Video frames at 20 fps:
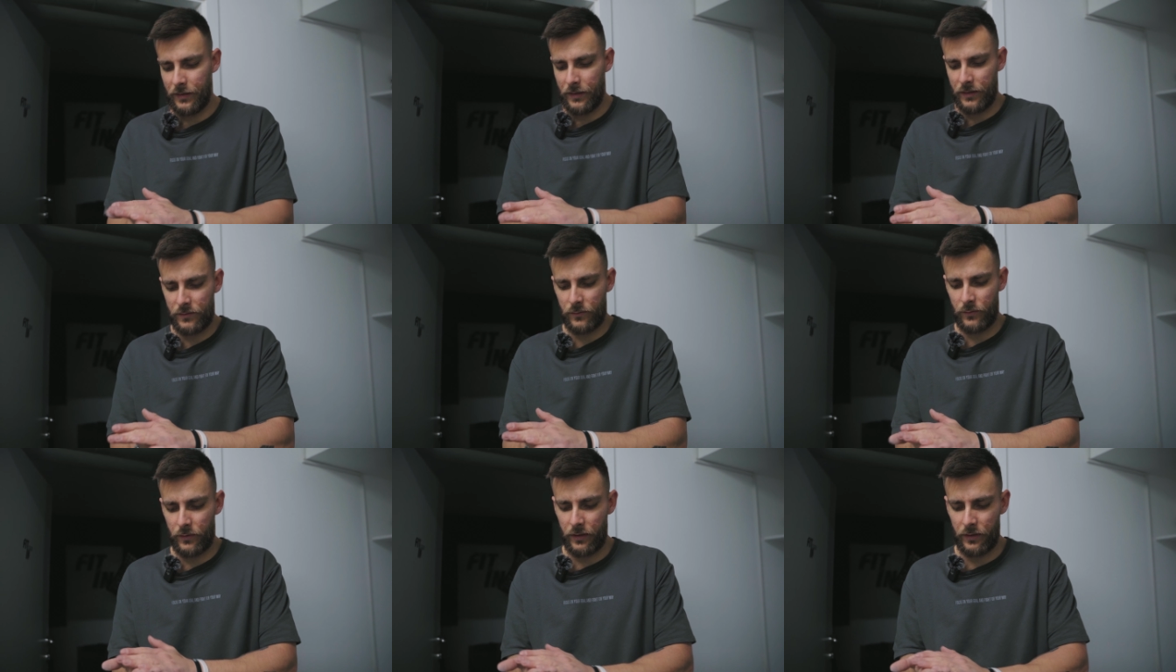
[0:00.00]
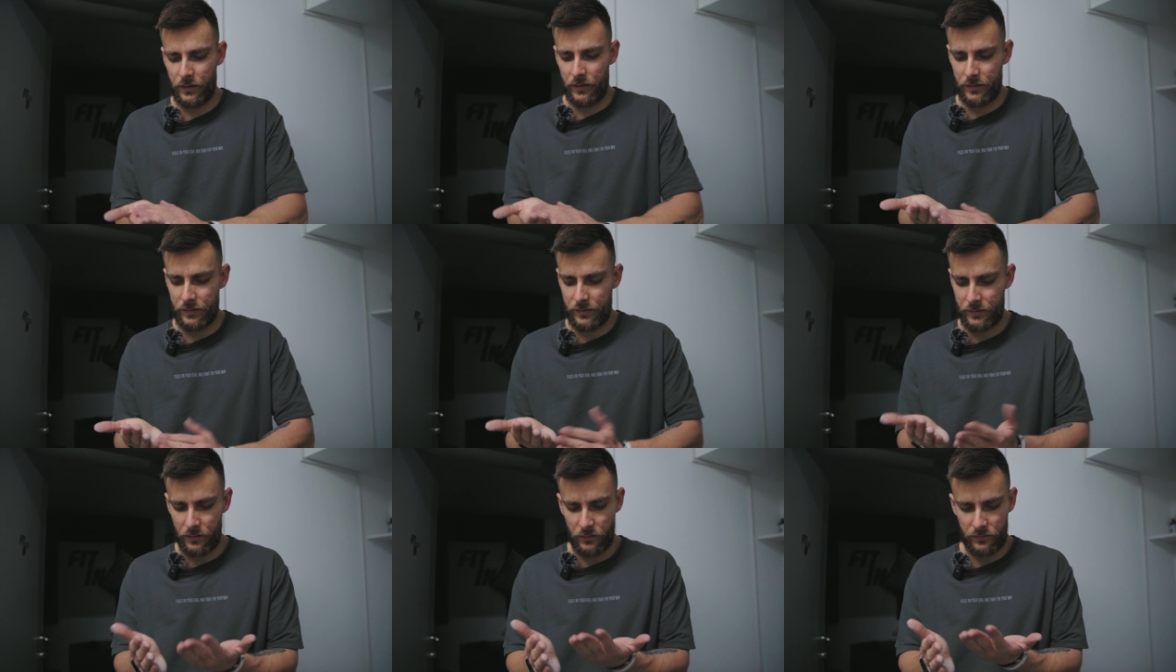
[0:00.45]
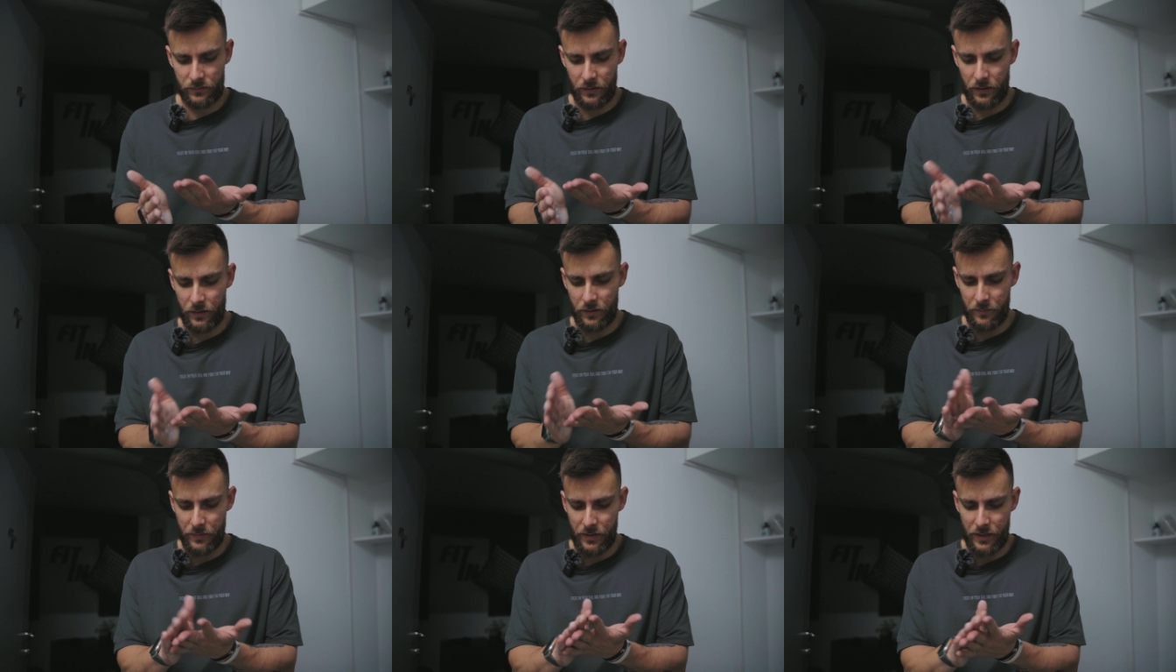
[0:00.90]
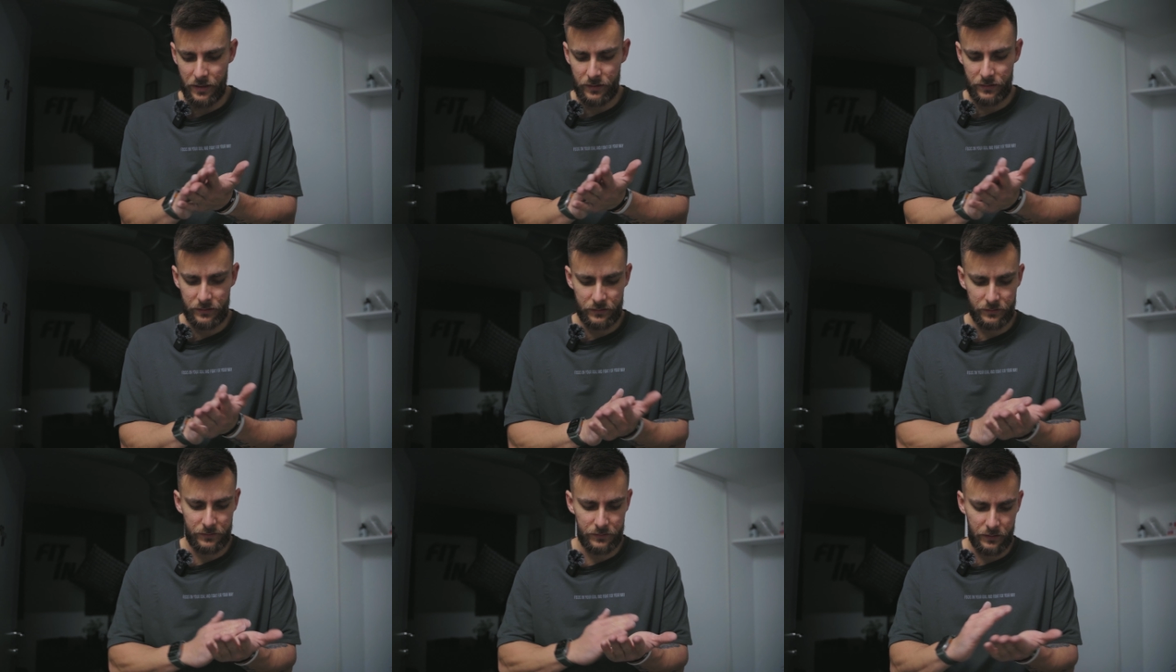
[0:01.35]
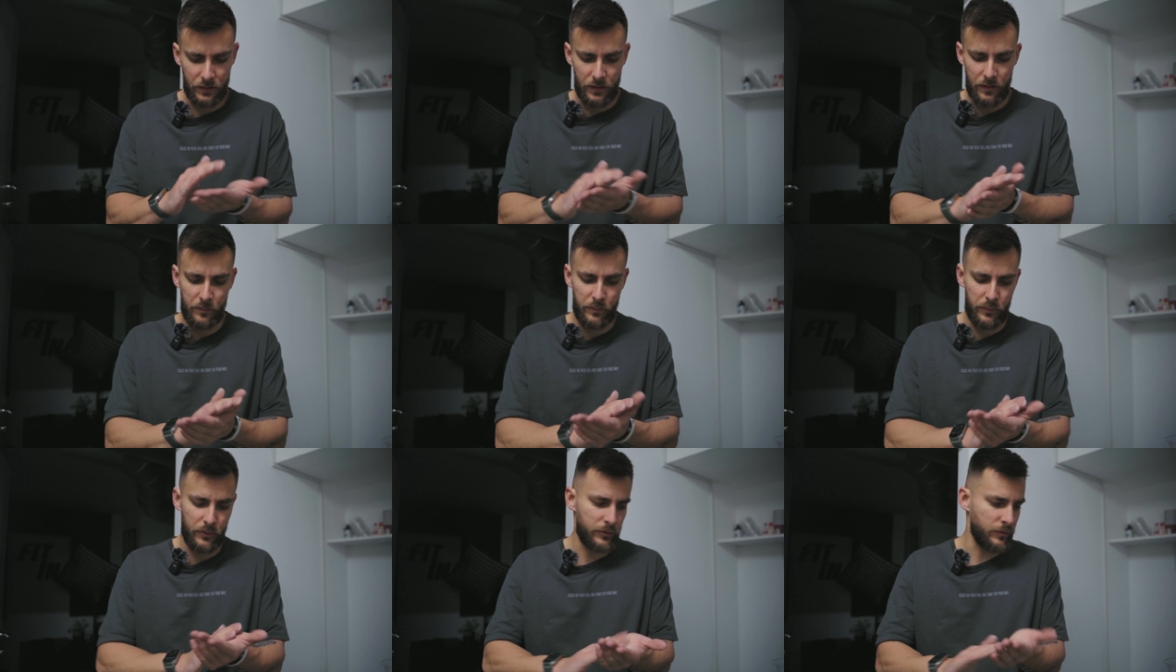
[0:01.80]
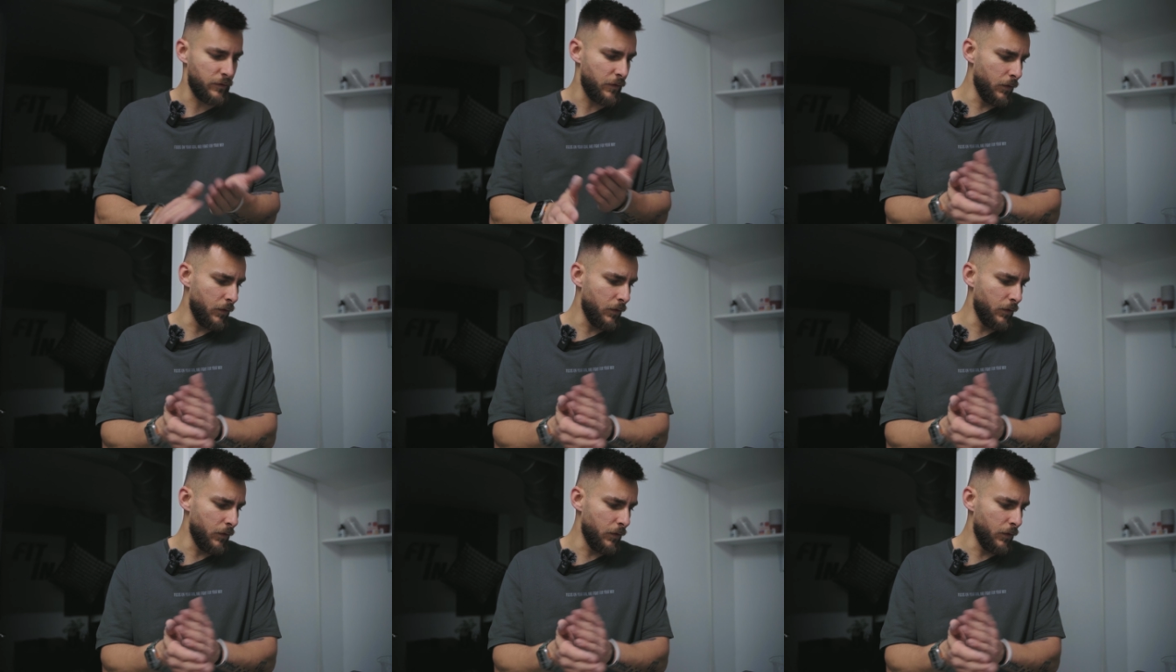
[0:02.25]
it is what it is. I'll try to manage and push